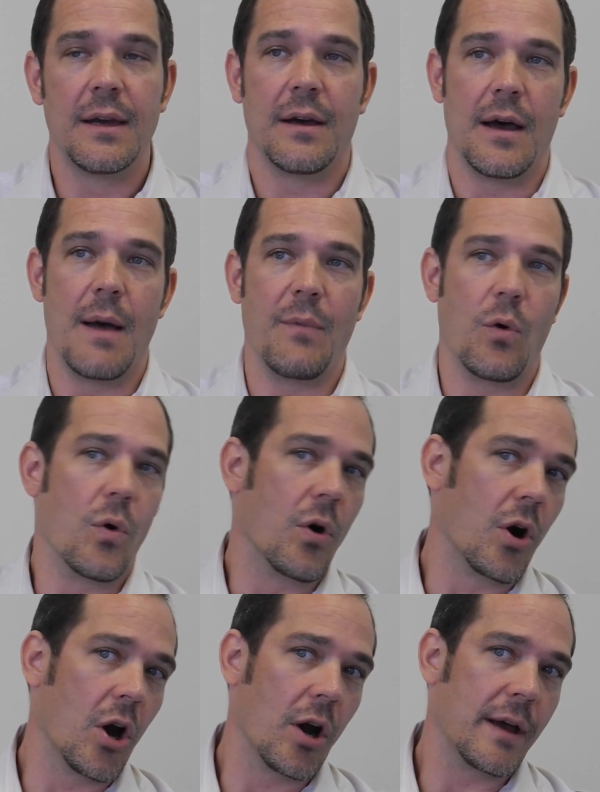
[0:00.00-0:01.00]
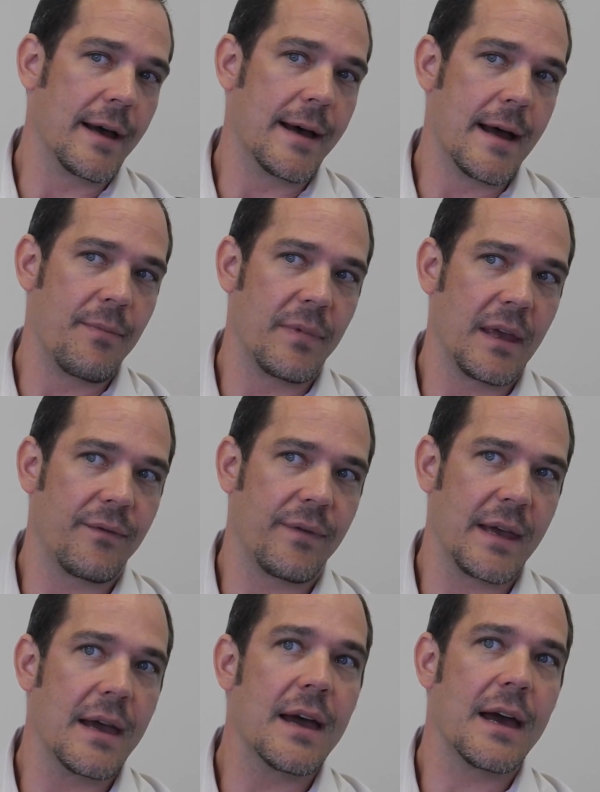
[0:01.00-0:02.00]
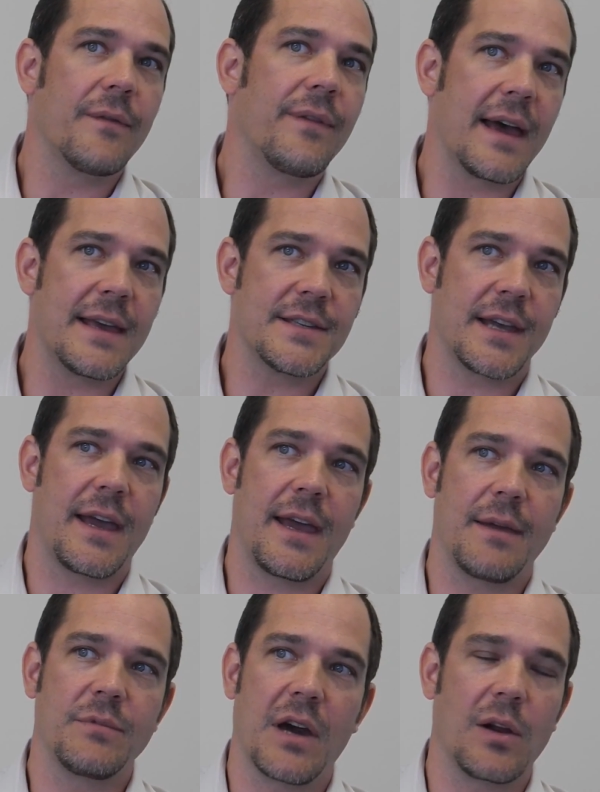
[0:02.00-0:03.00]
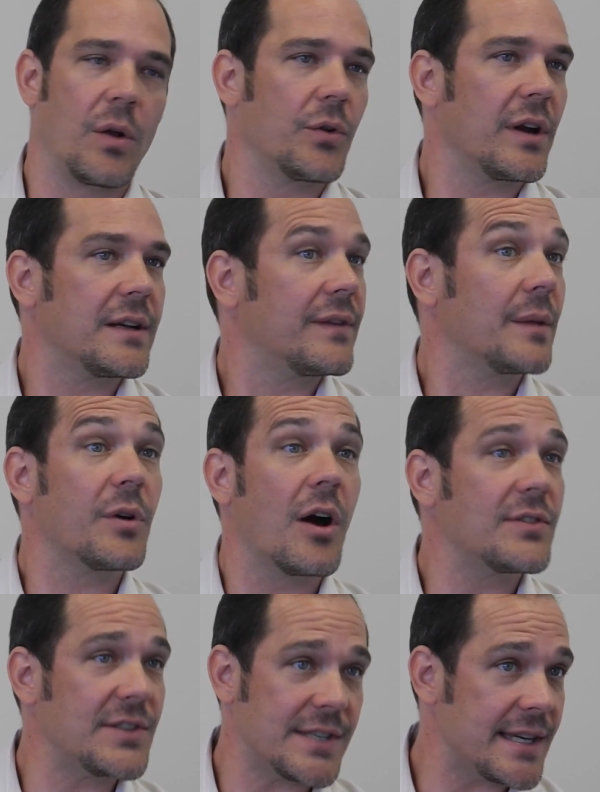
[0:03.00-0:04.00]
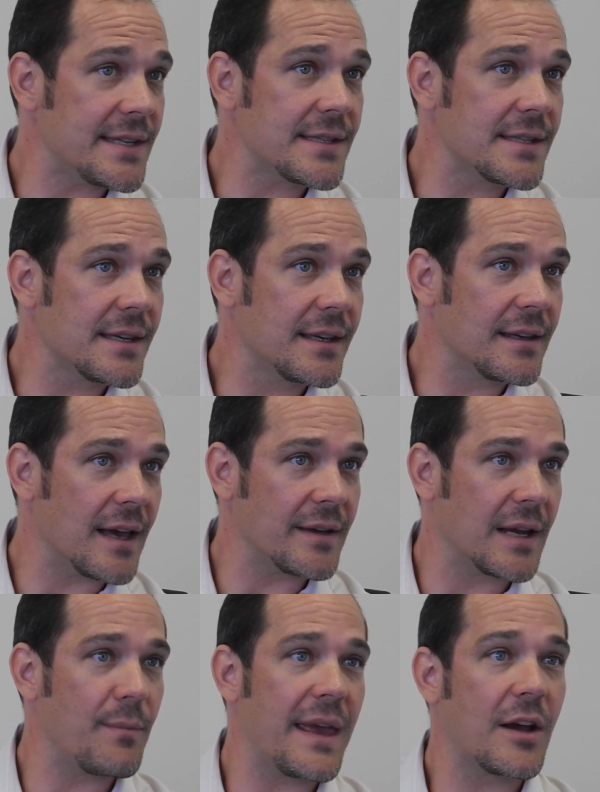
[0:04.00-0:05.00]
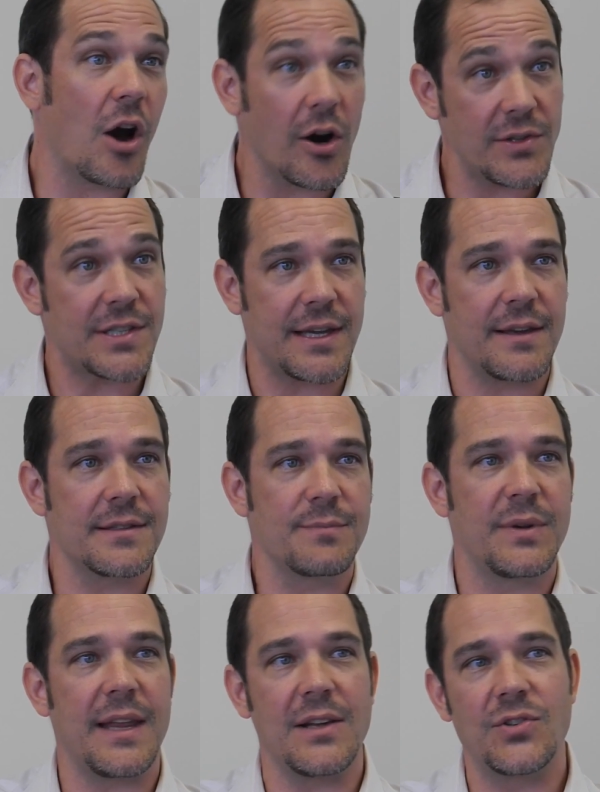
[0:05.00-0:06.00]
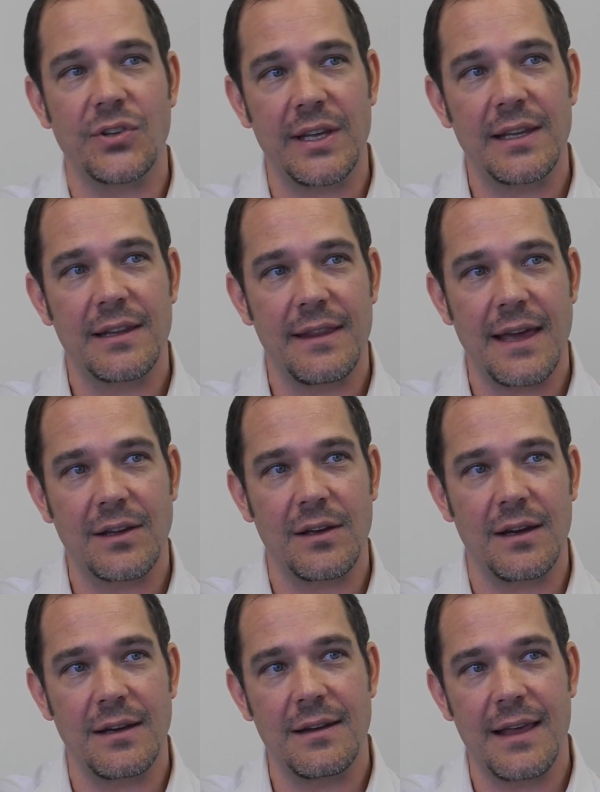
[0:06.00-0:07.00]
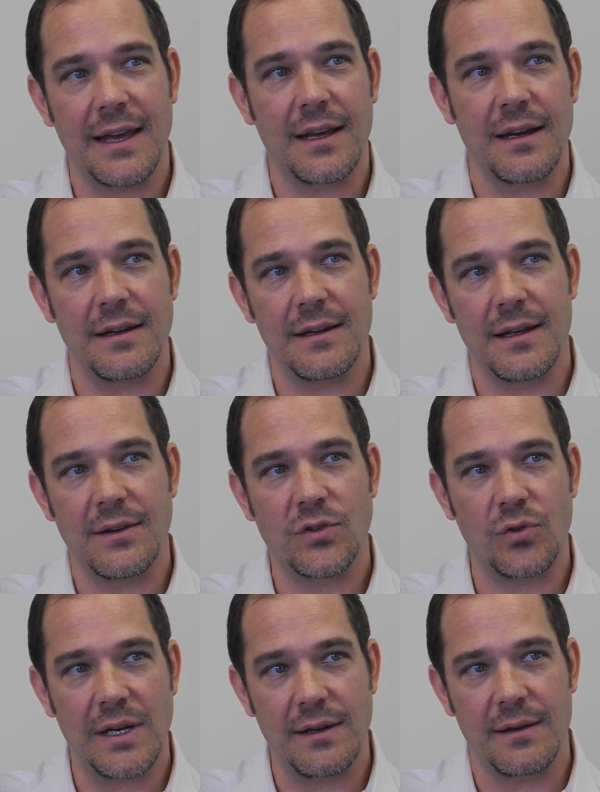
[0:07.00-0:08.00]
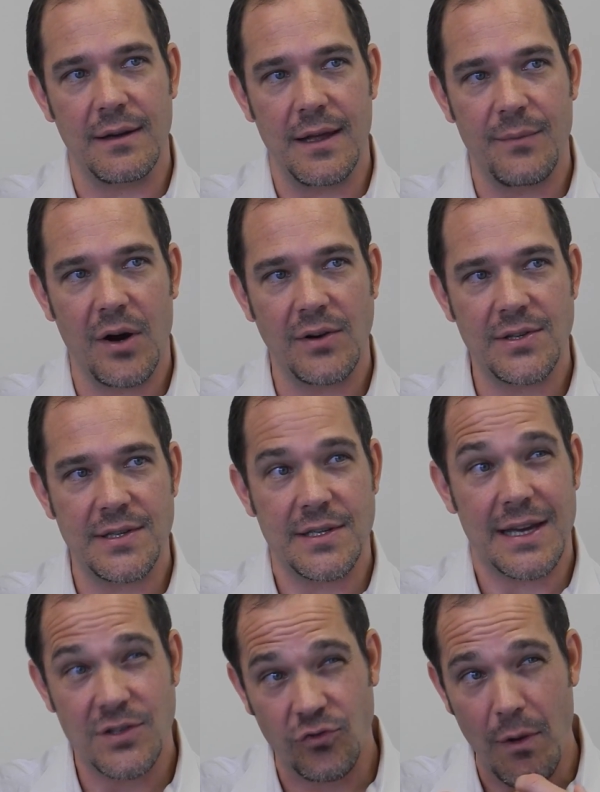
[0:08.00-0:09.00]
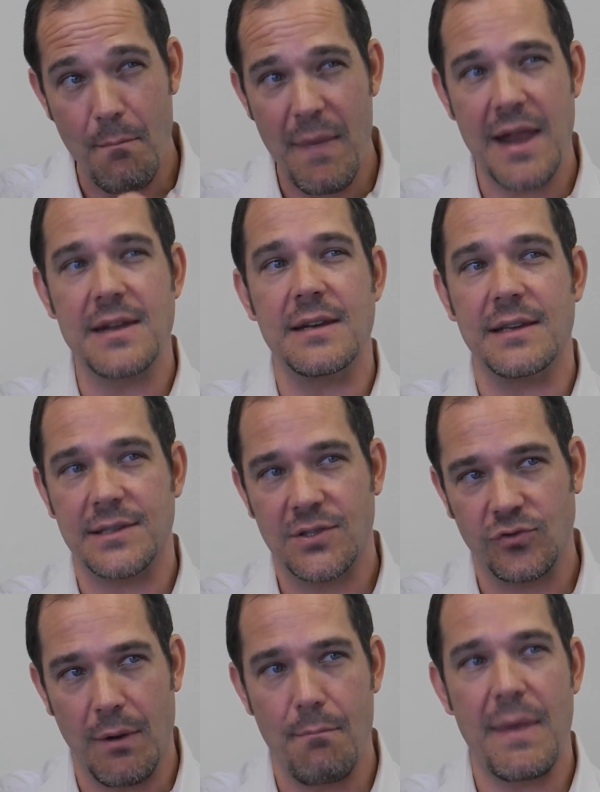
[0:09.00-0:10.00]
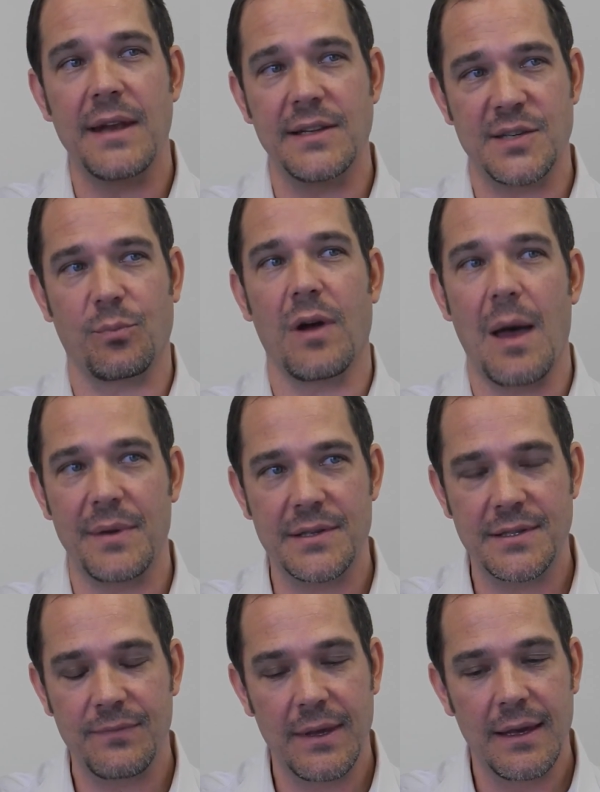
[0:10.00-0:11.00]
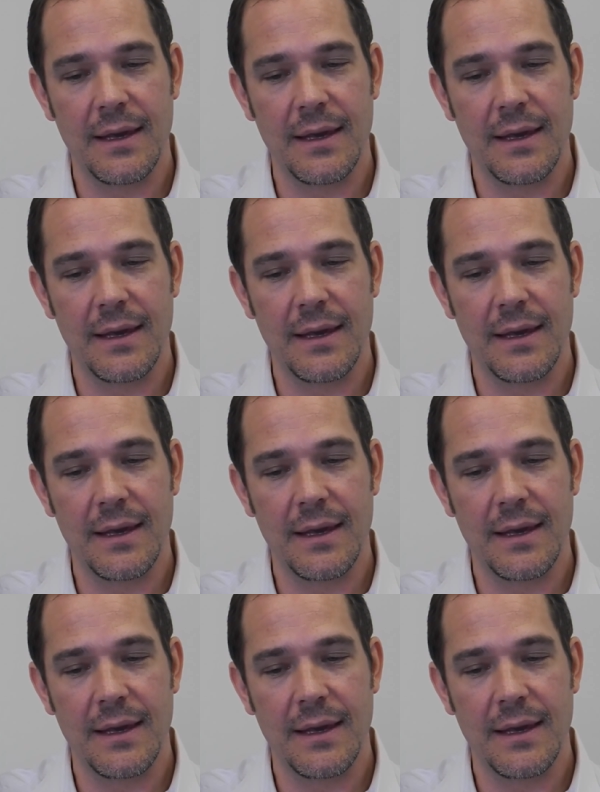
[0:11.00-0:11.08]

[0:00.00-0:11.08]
Or if as I got older, I developed heart disease, I could make heart cells potentially that could treat heart disease. It has tremendous promise.